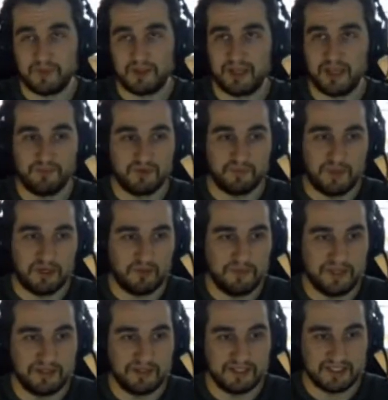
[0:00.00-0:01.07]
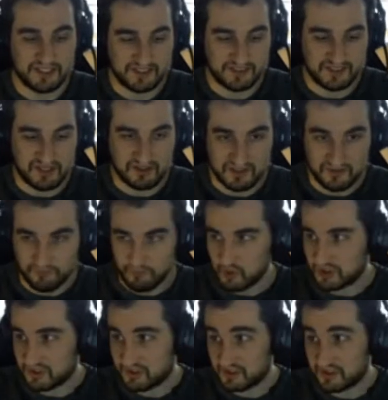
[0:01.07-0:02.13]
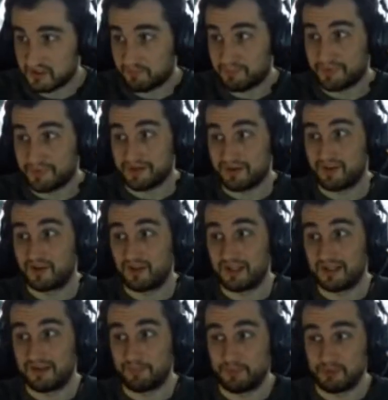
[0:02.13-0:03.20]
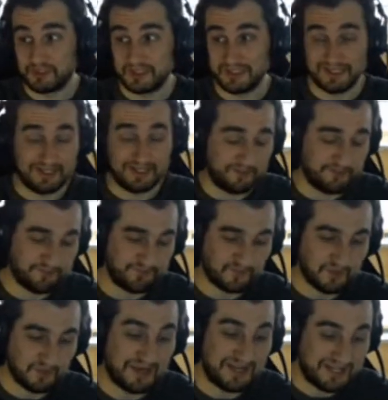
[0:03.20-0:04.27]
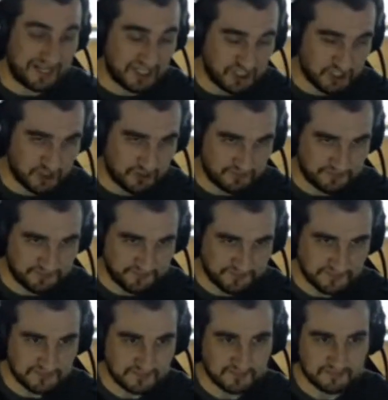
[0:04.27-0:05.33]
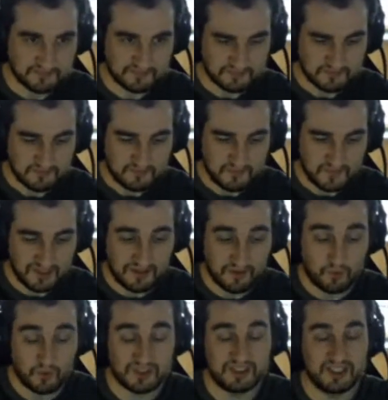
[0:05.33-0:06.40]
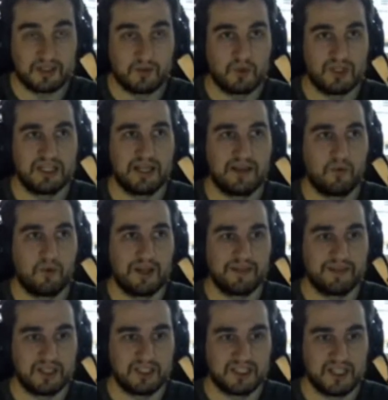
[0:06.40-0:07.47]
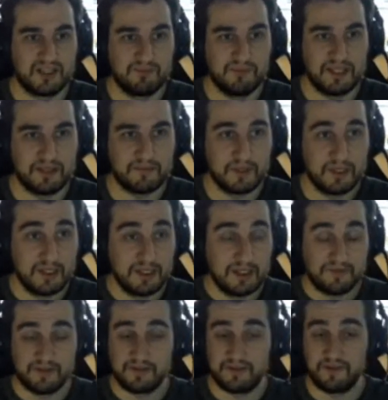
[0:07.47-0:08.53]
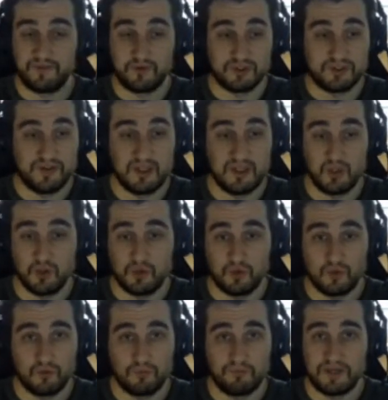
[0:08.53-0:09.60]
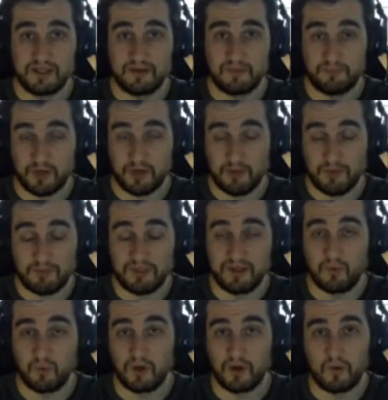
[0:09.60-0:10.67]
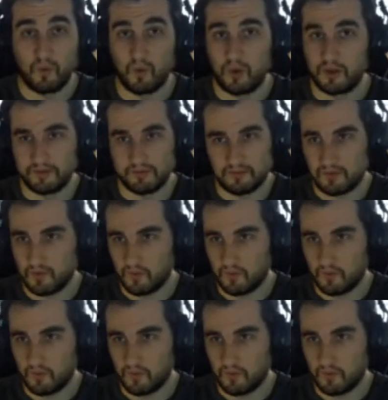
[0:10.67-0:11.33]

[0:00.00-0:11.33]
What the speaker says: game development is an iterative process by nature. What does that mean? That the first thing you do probably won't